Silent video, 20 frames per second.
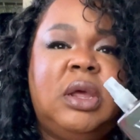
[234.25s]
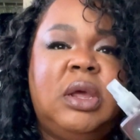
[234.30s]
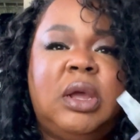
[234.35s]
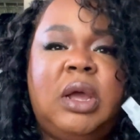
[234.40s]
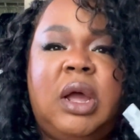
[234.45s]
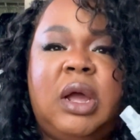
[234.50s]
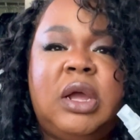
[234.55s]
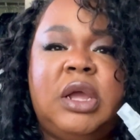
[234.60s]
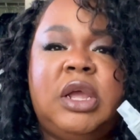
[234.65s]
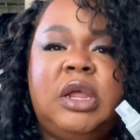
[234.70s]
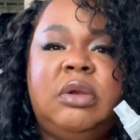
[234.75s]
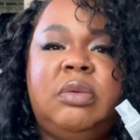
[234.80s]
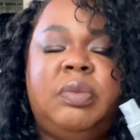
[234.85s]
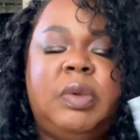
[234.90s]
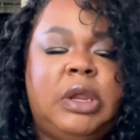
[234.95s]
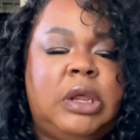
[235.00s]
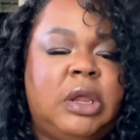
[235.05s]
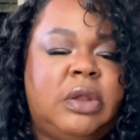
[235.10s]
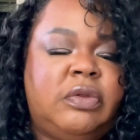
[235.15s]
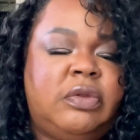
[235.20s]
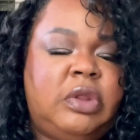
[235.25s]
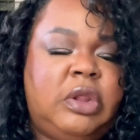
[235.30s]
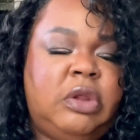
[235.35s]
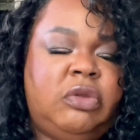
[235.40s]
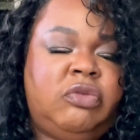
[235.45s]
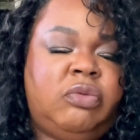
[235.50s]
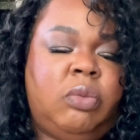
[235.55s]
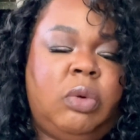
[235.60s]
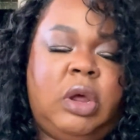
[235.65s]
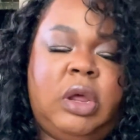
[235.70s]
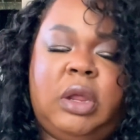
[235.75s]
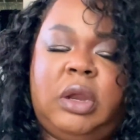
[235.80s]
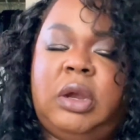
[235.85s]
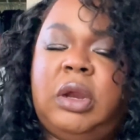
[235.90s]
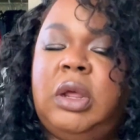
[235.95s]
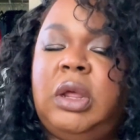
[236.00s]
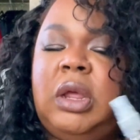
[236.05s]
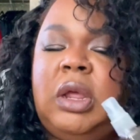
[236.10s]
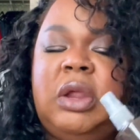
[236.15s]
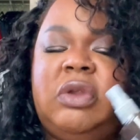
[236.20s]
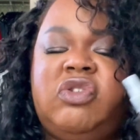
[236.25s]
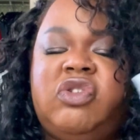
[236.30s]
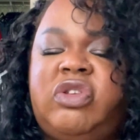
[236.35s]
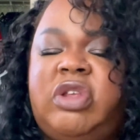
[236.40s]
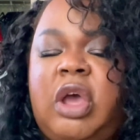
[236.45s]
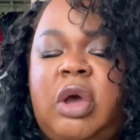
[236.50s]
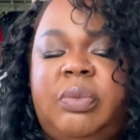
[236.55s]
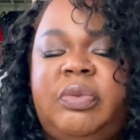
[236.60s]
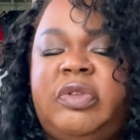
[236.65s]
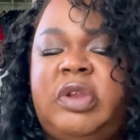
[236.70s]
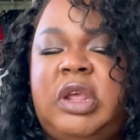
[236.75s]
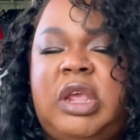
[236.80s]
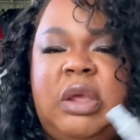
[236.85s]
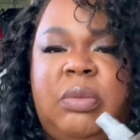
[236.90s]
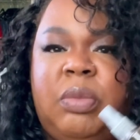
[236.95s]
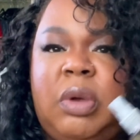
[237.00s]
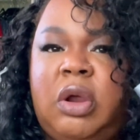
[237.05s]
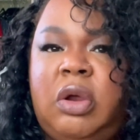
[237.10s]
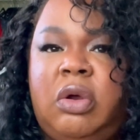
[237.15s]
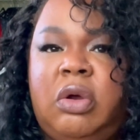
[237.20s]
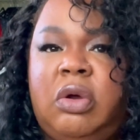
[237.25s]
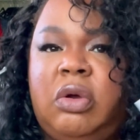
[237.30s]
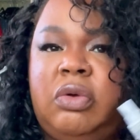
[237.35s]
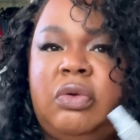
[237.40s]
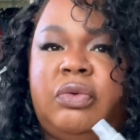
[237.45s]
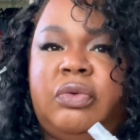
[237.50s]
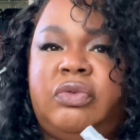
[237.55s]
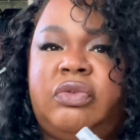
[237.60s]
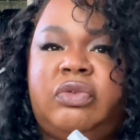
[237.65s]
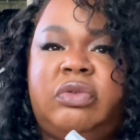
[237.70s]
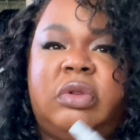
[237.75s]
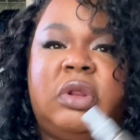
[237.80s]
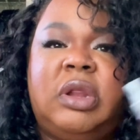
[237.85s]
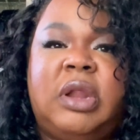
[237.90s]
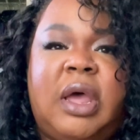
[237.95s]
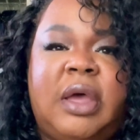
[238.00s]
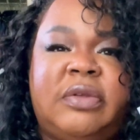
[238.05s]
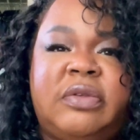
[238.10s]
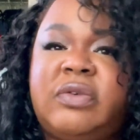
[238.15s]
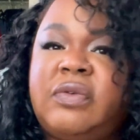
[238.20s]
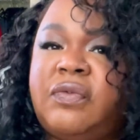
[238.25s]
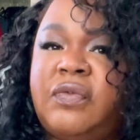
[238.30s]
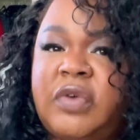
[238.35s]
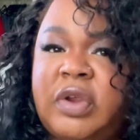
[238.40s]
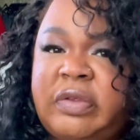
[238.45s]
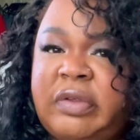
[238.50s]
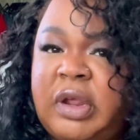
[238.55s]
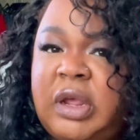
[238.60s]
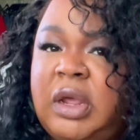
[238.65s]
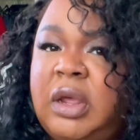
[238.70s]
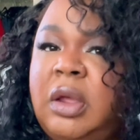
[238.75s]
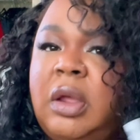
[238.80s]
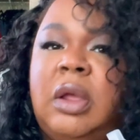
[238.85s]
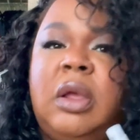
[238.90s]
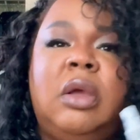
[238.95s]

kind because this one just helps to keep my curls less frizzy.